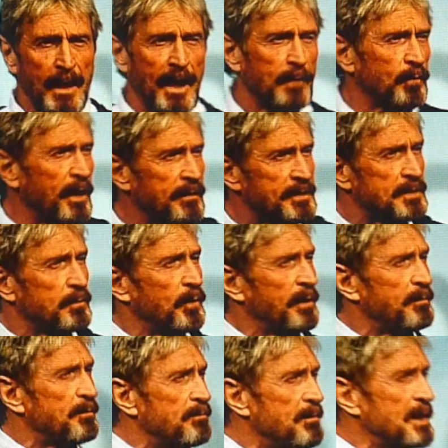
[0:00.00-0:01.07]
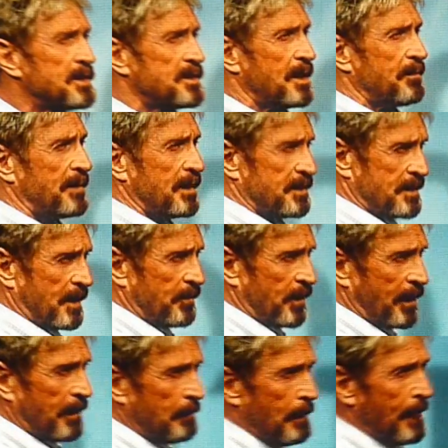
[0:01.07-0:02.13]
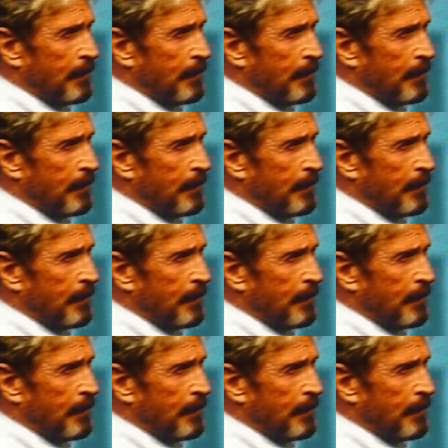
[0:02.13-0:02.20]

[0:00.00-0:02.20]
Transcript: And we've missed something somewhere.